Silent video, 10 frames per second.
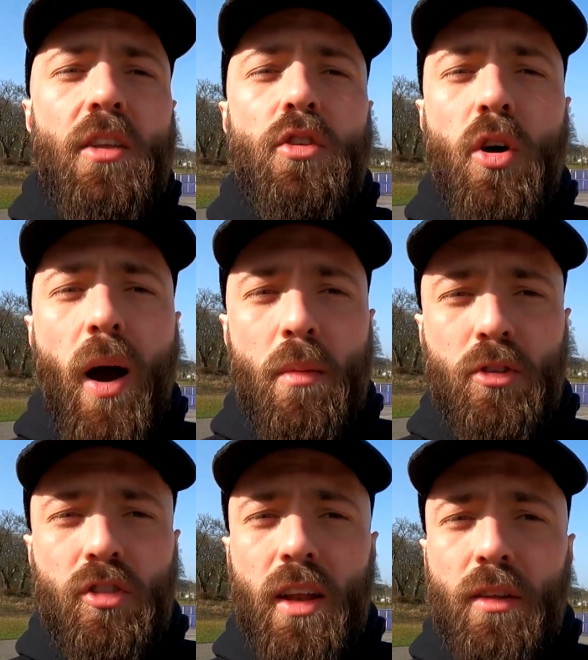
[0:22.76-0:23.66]
and you know how
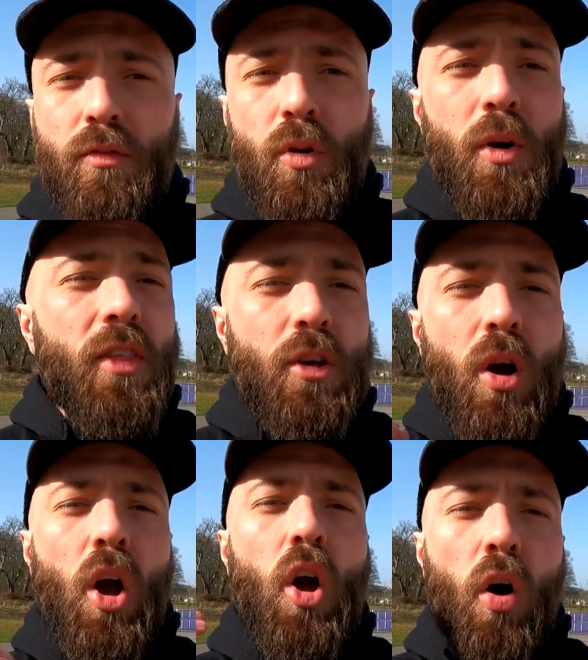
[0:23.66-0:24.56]
much to lean forward, that you
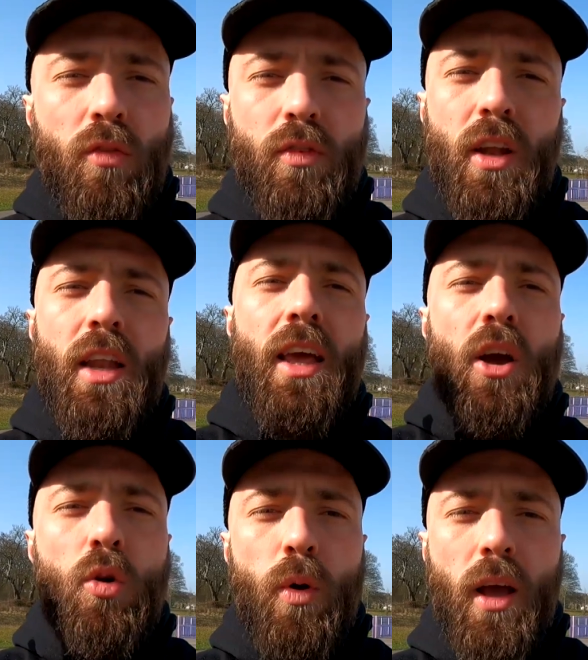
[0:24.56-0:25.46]
can confidently
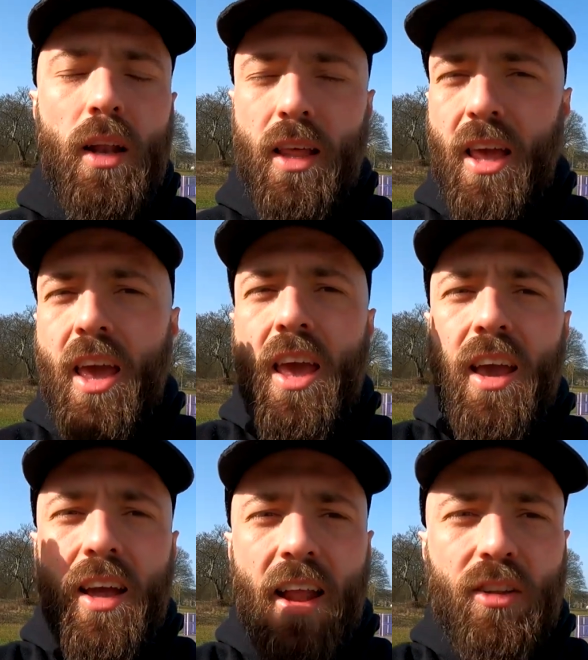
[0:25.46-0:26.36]
and quickly
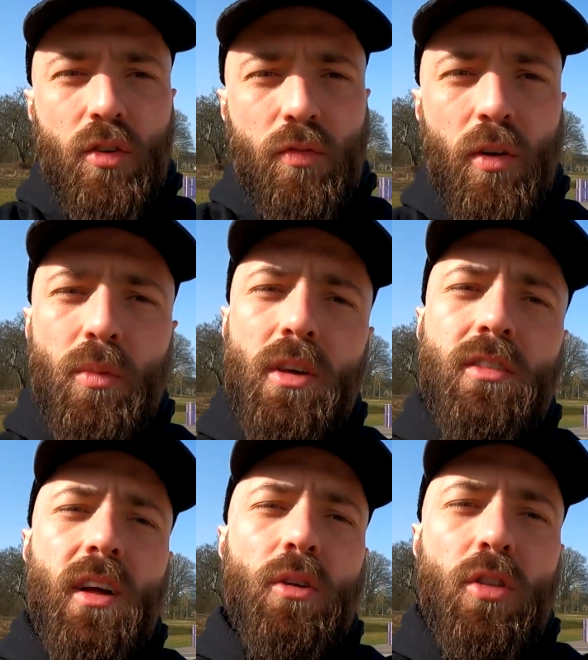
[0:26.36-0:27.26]
connect your front wheels
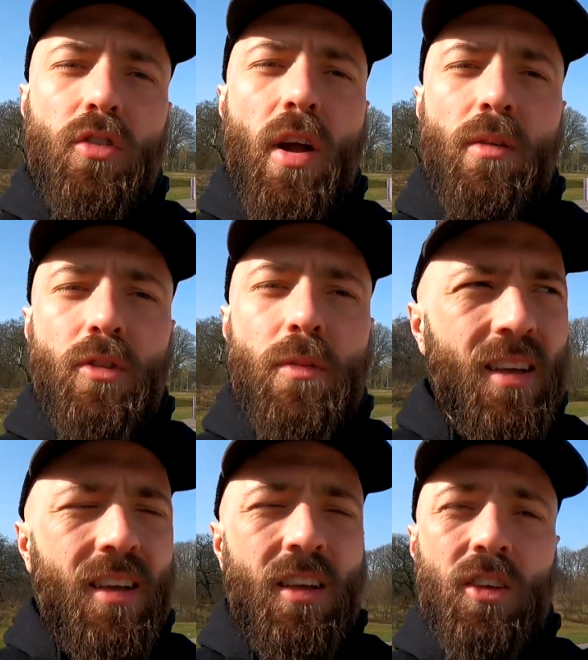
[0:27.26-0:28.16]
down on the ground.
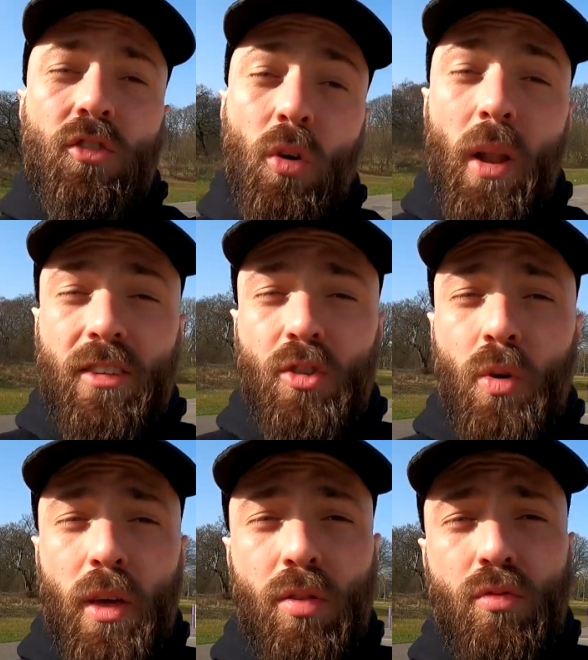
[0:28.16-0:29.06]
So let's
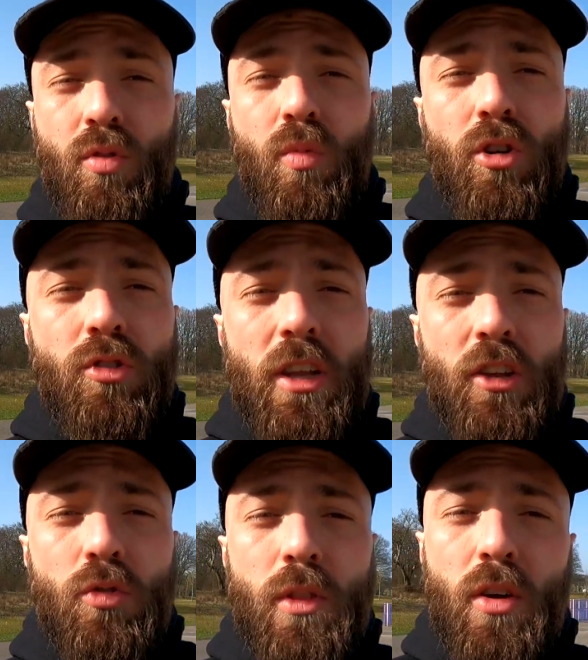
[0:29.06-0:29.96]
talk it through. What do you need
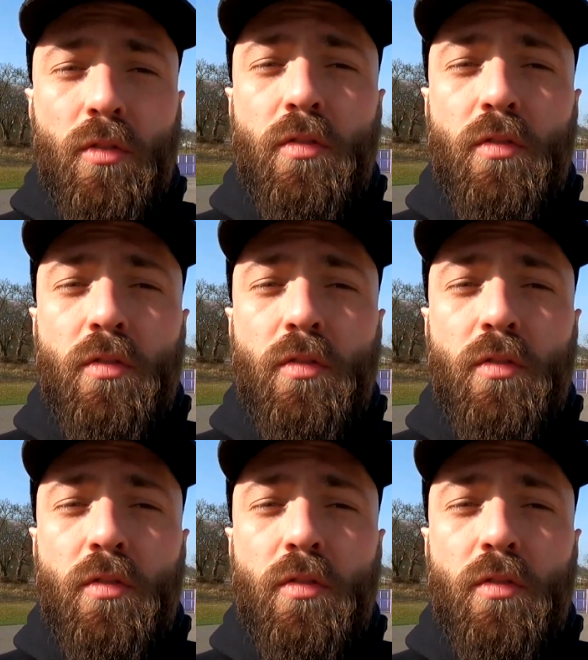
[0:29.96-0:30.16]
to do with your